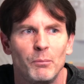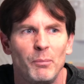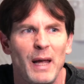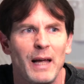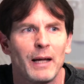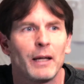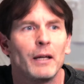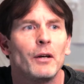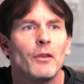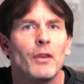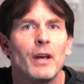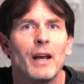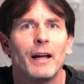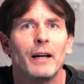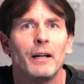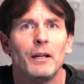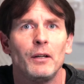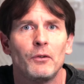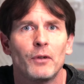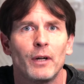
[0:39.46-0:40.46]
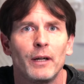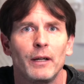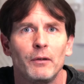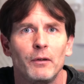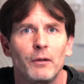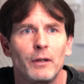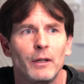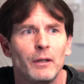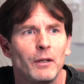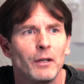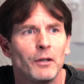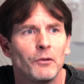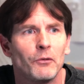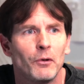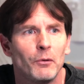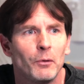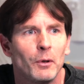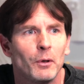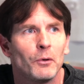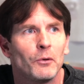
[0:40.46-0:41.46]
Back in the 90s, I did Guns
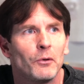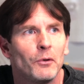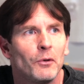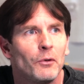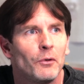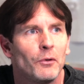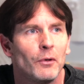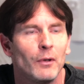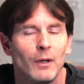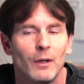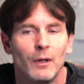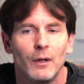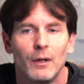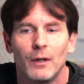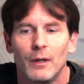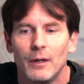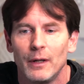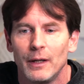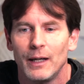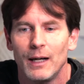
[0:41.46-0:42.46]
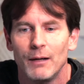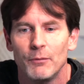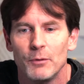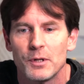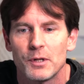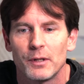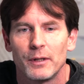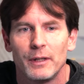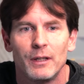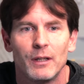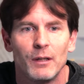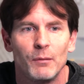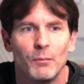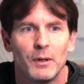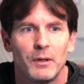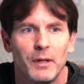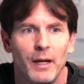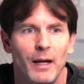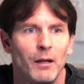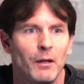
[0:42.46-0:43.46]
N' Roses, and I've recently done
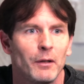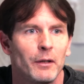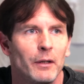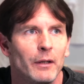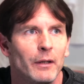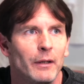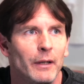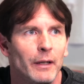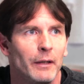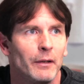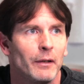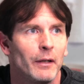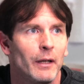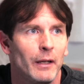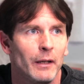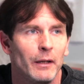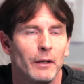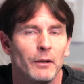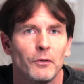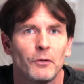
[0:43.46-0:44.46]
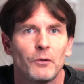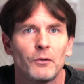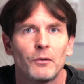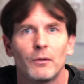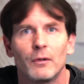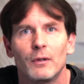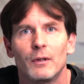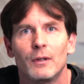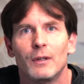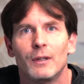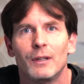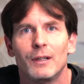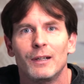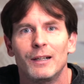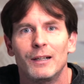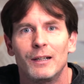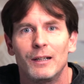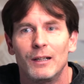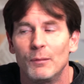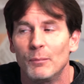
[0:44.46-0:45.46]
Metallica and Kiss,
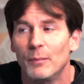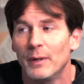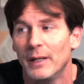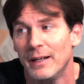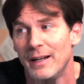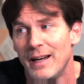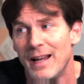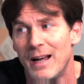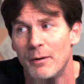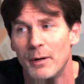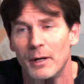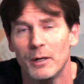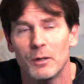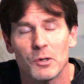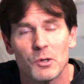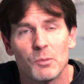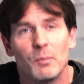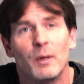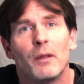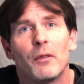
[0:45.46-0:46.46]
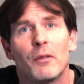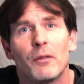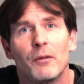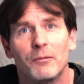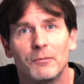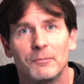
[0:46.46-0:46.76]
and now Aerosmith.